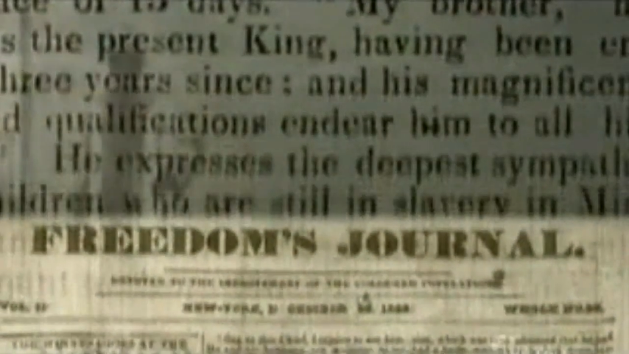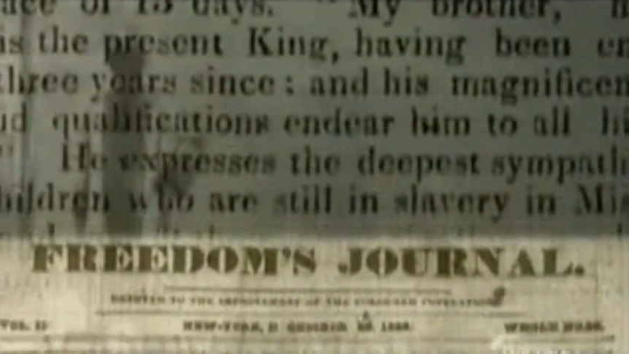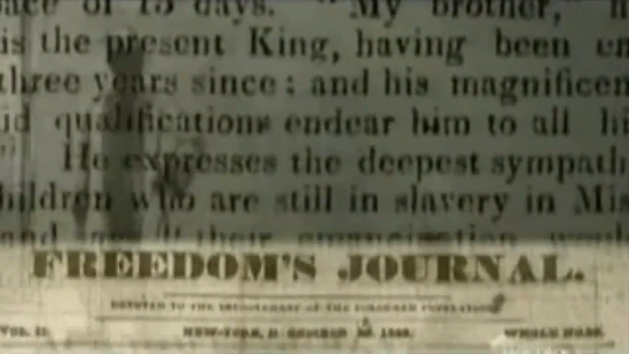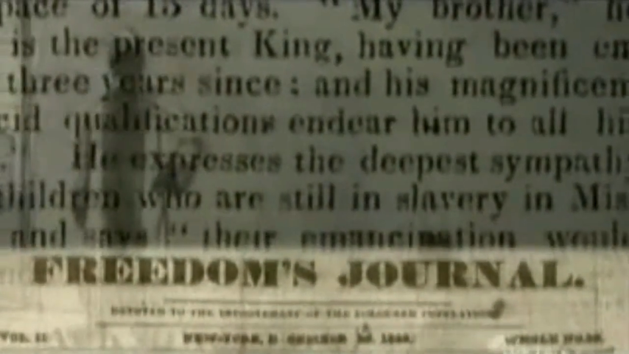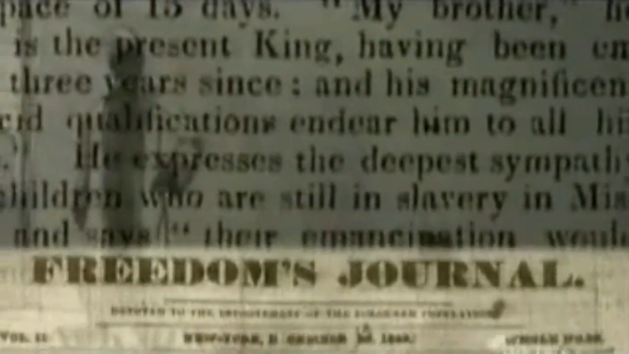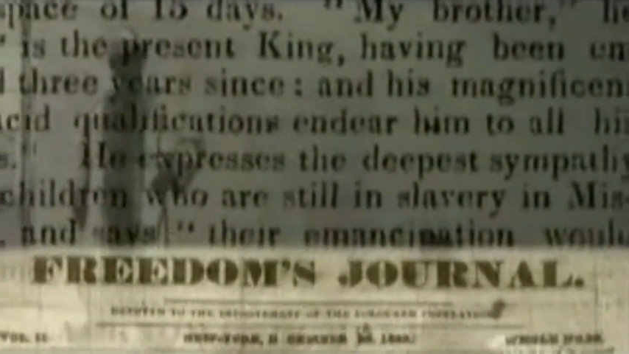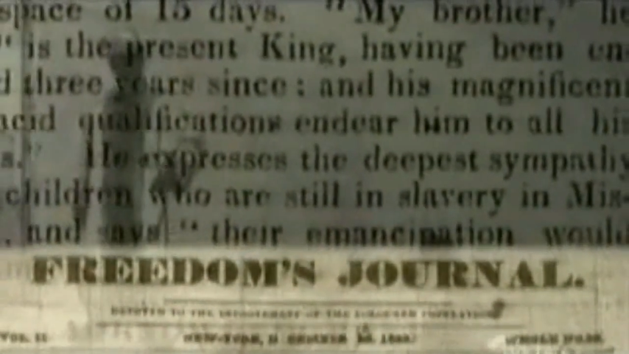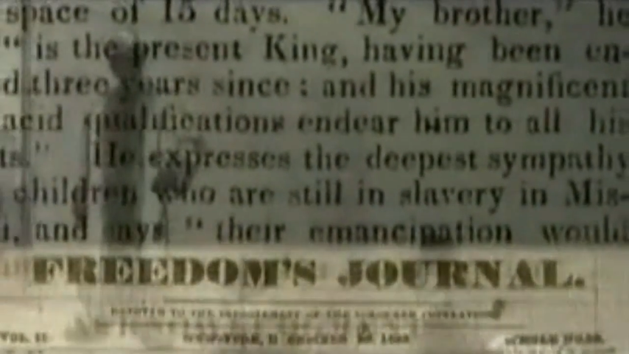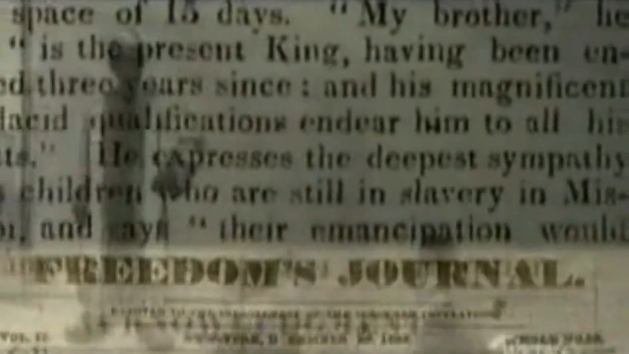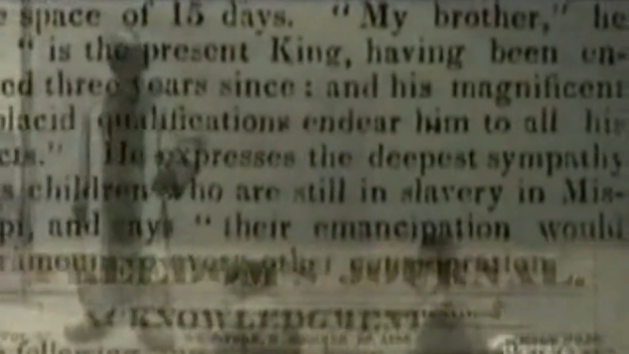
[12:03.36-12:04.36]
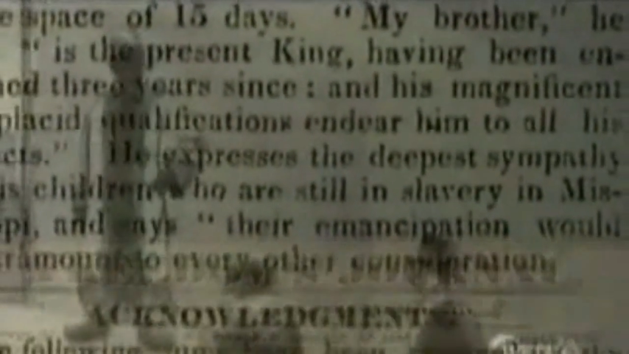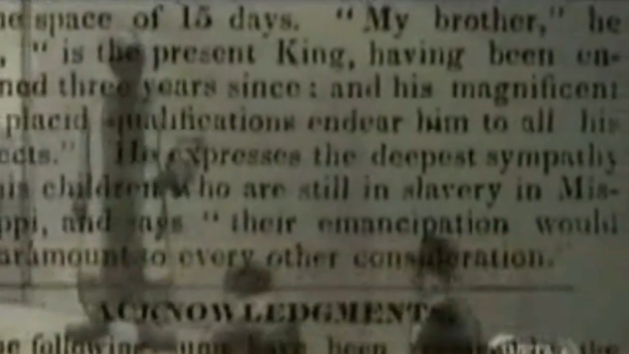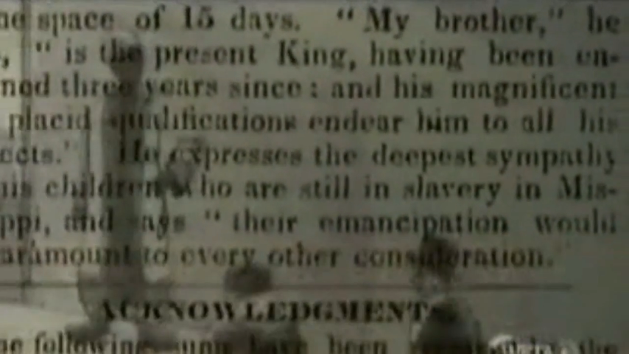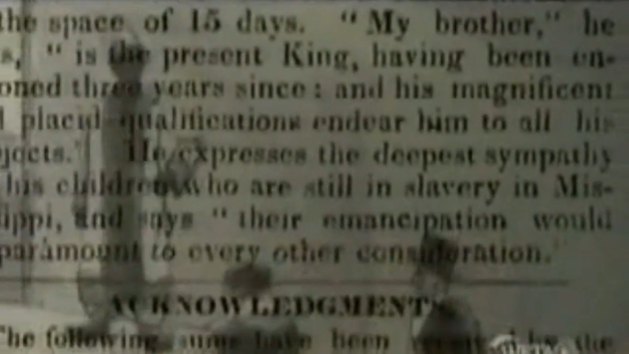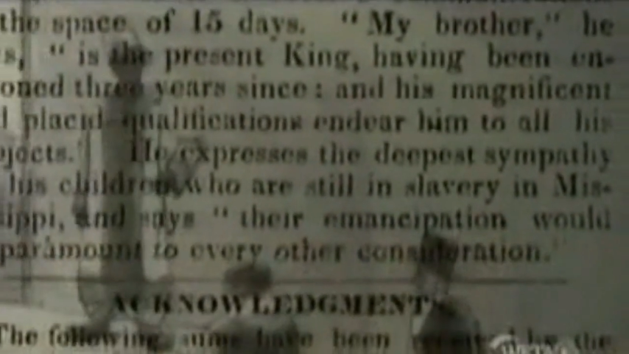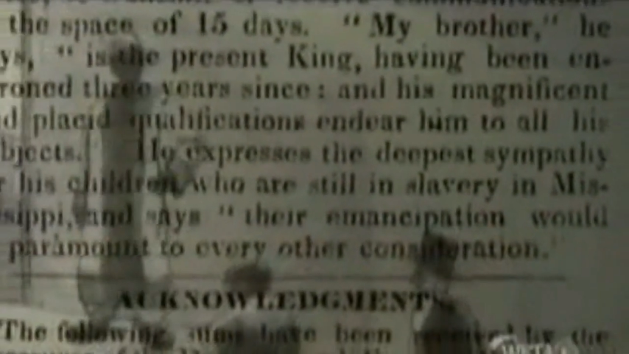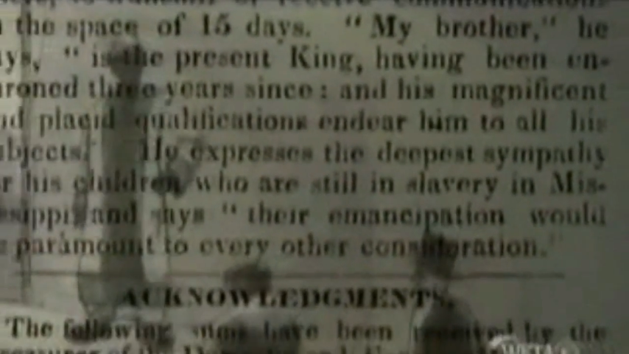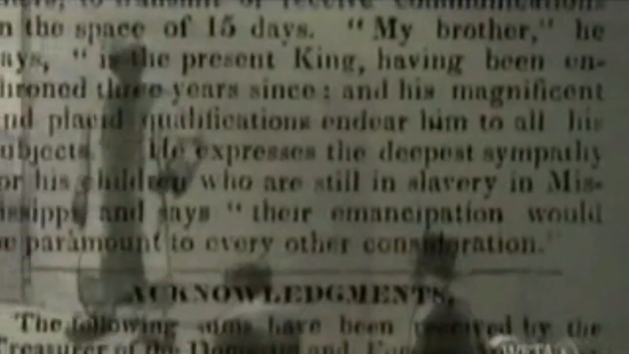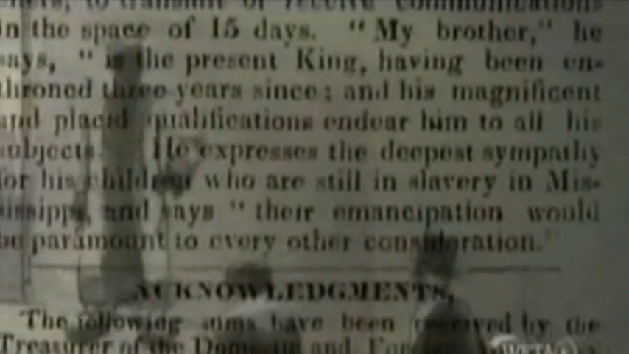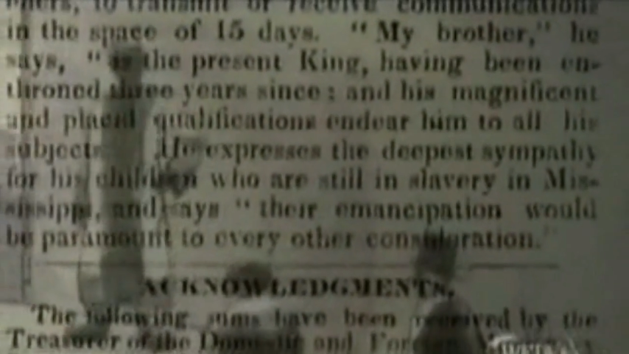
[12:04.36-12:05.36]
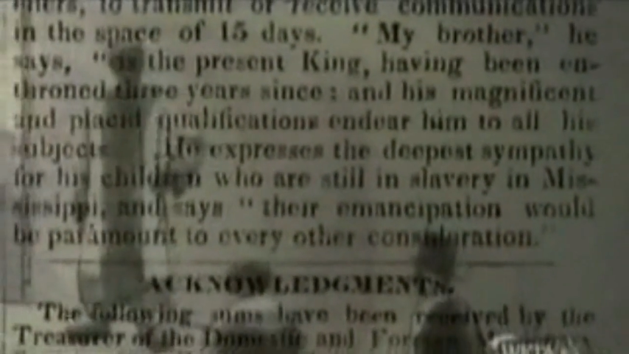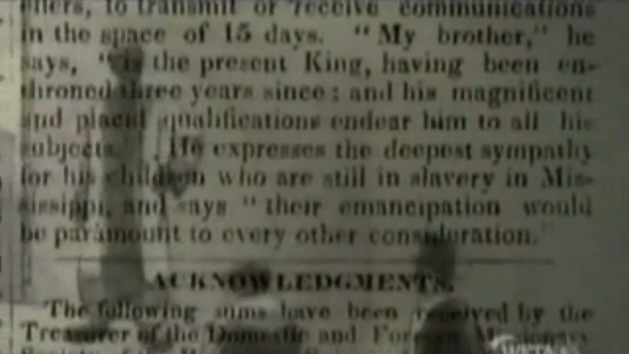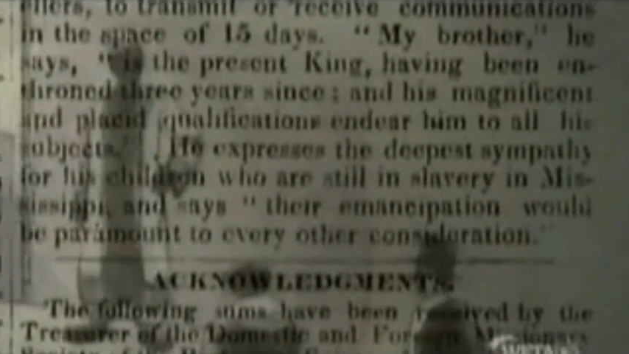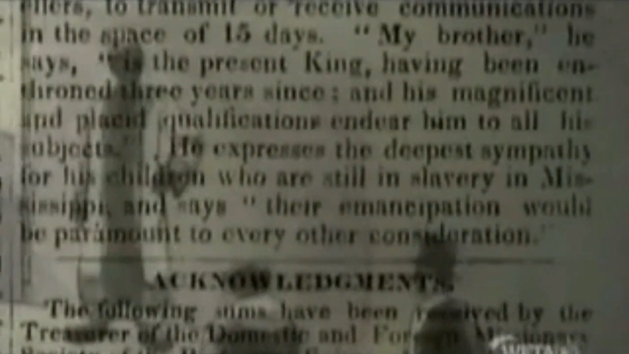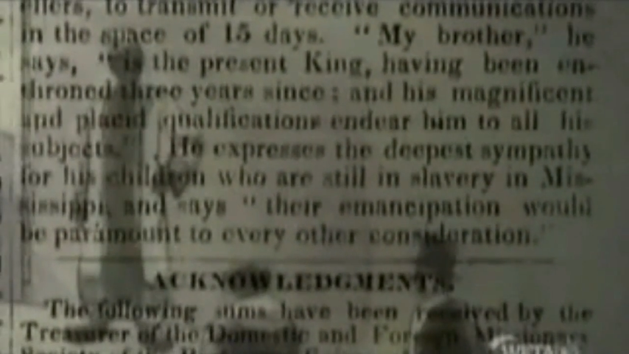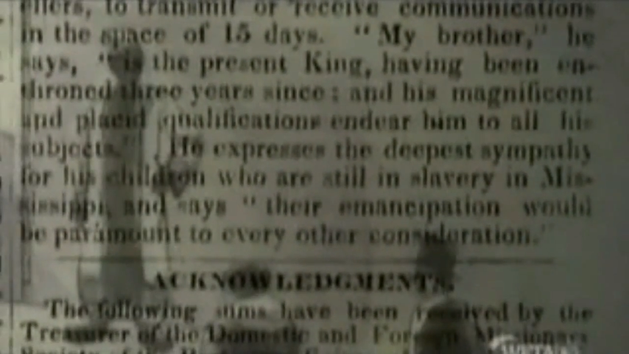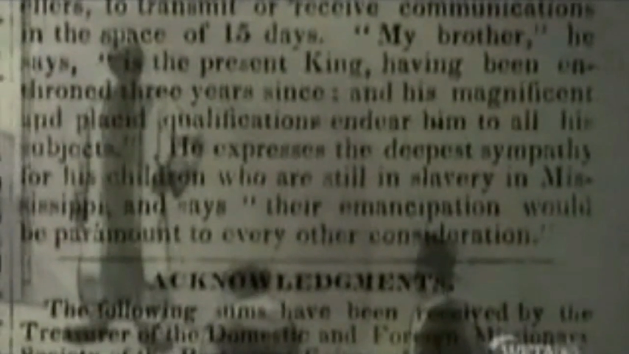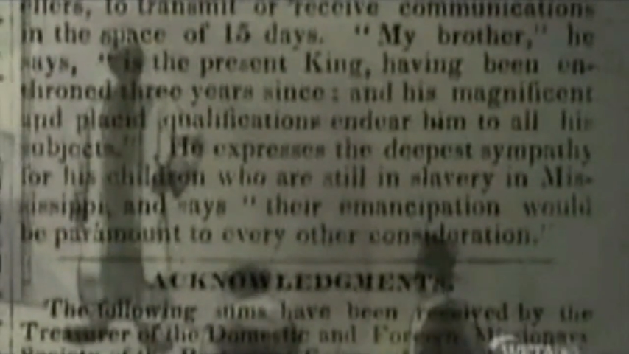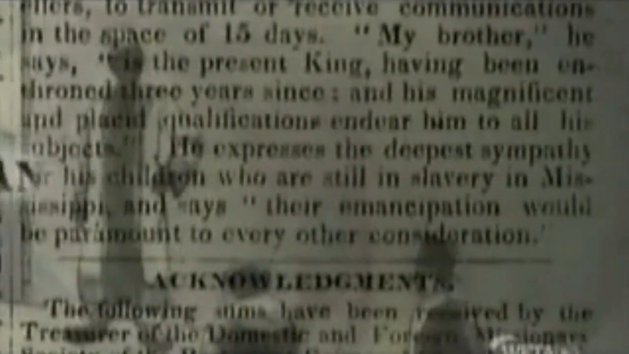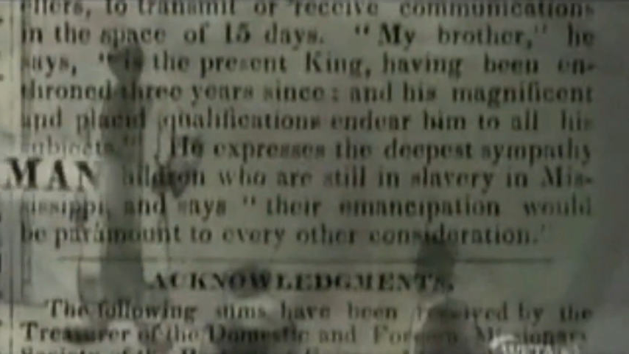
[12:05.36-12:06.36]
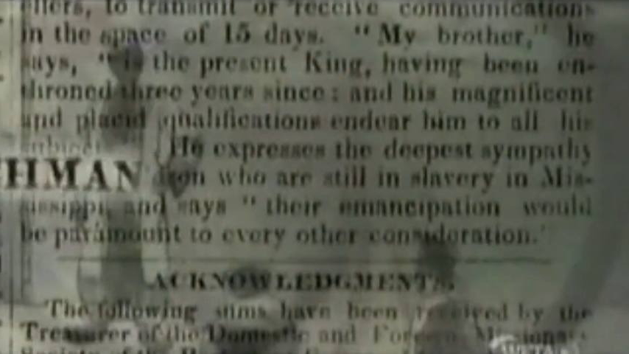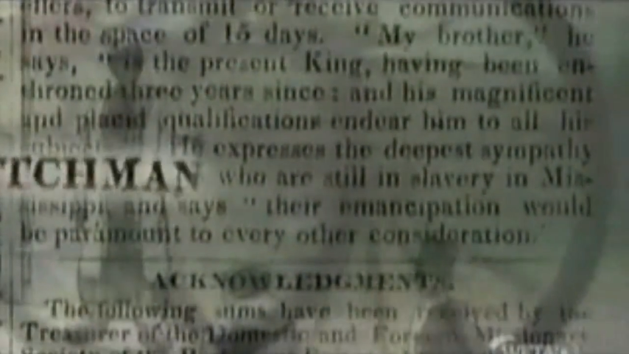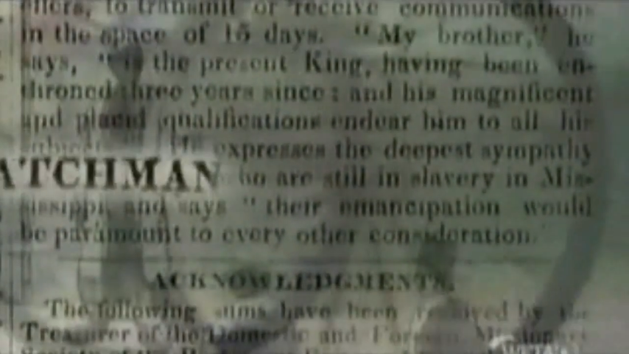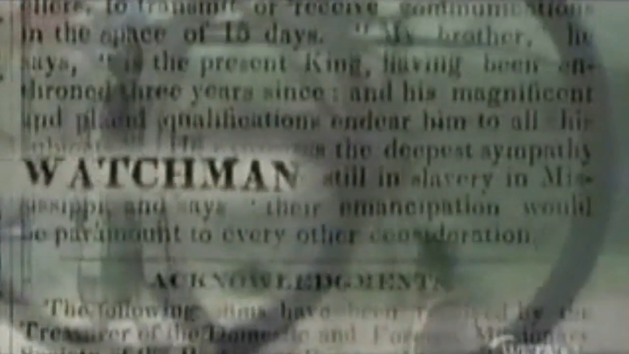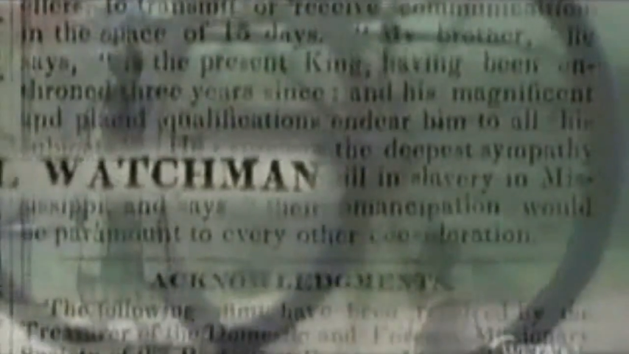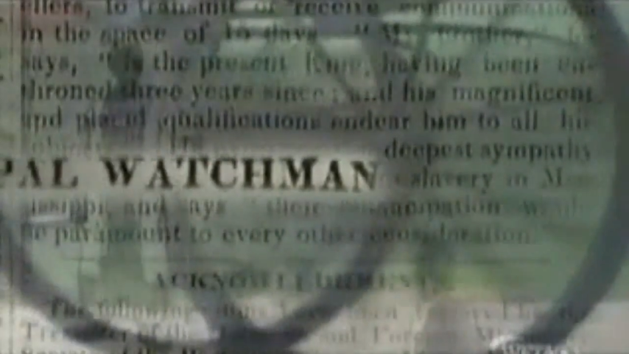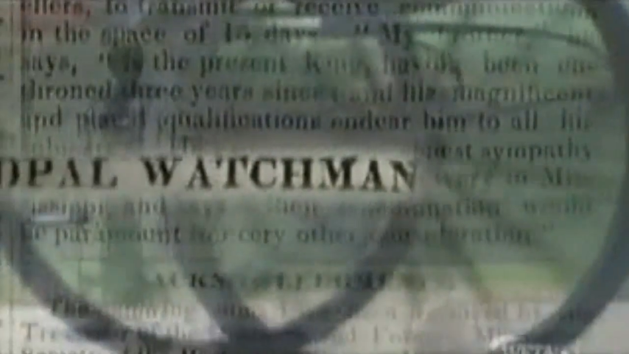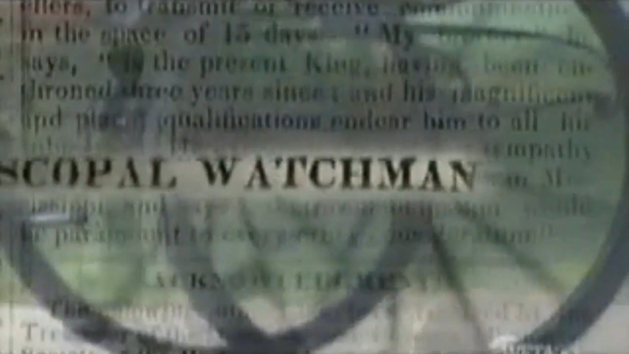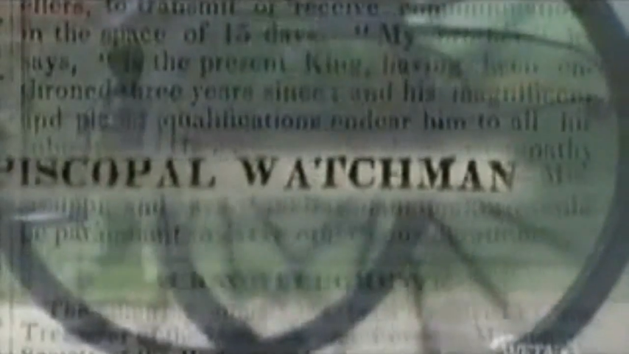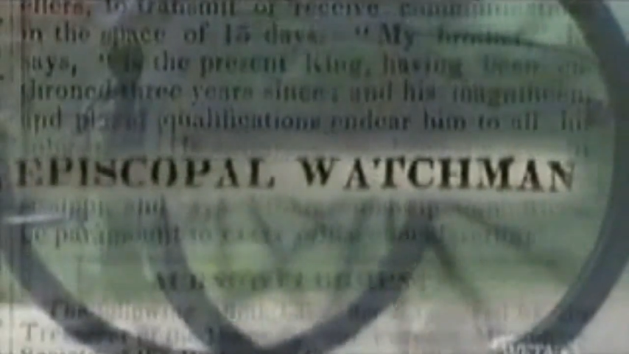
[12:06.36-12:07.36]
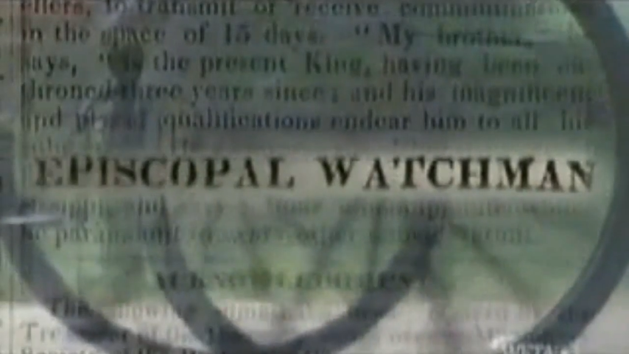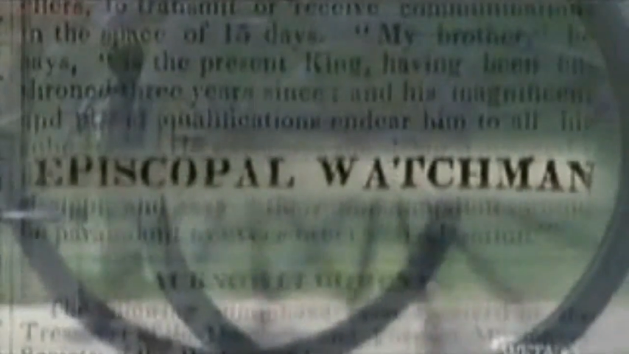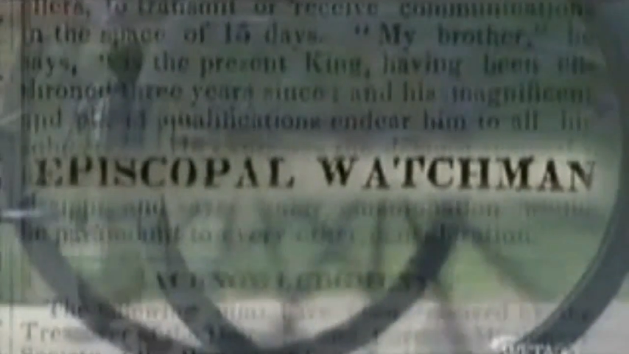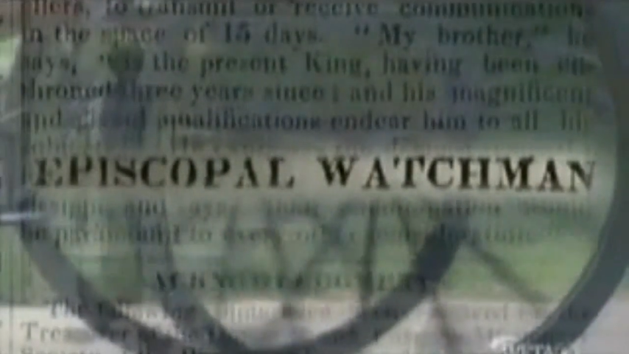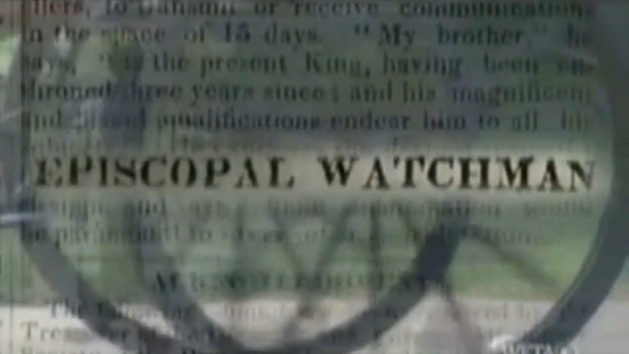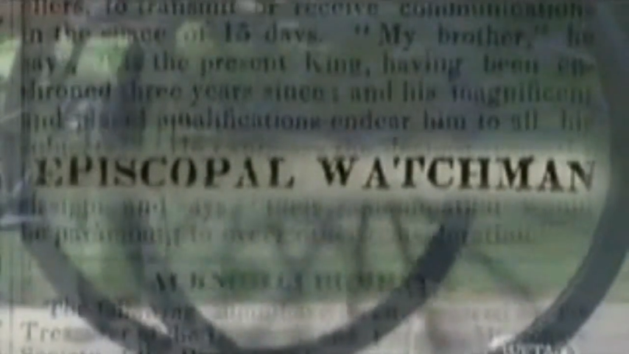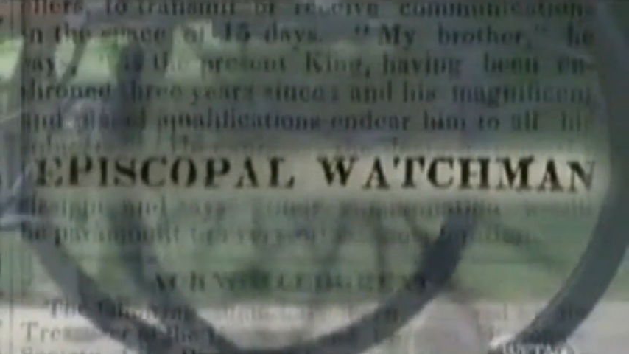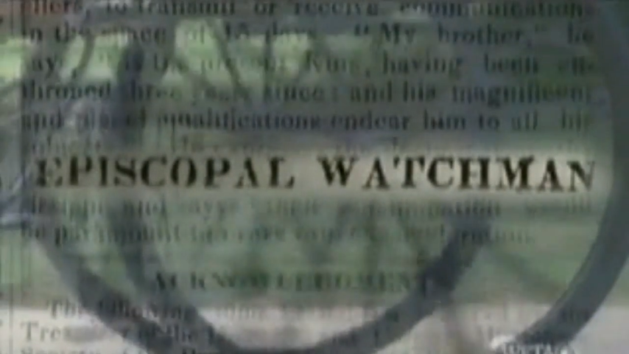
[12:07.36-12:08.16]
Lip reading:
(no speaker visible)